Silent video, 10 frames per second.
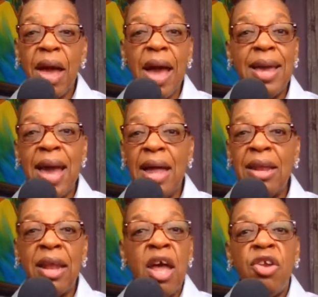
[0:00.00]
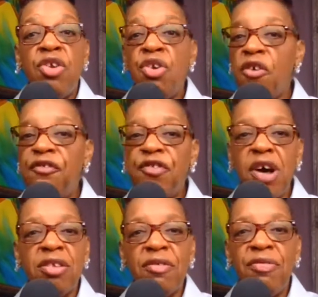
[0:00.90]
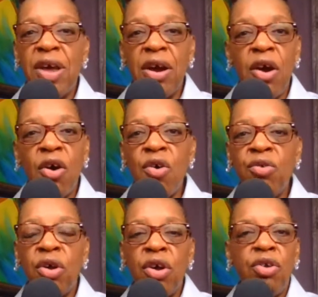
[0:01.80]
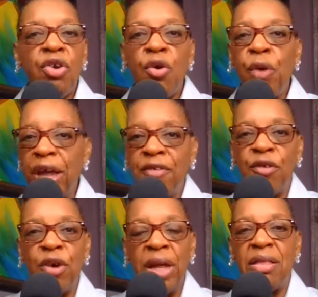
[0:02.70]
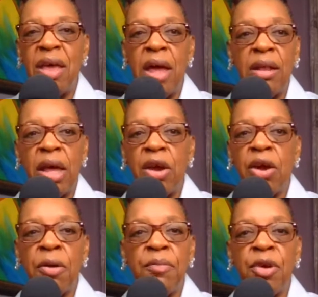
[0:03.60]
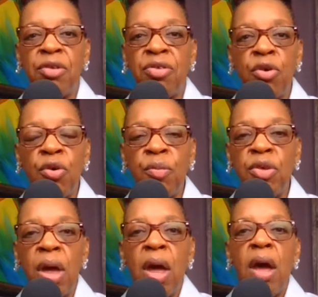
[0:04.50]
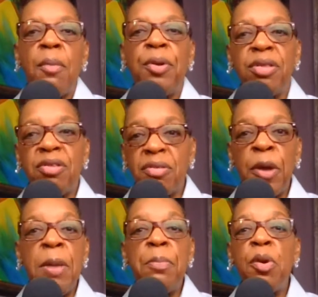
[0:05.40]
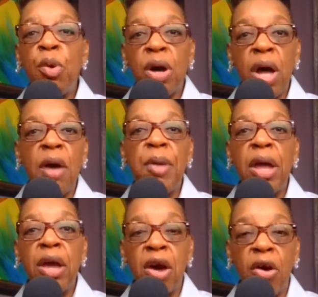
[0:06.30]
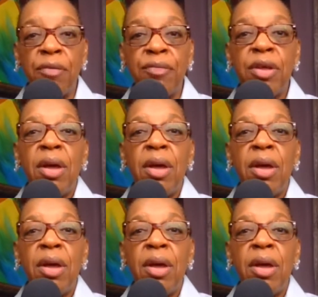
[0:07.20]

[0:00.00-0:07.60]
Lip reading: Again, no fault of their own, no evil intent here assumed, but people will come and go.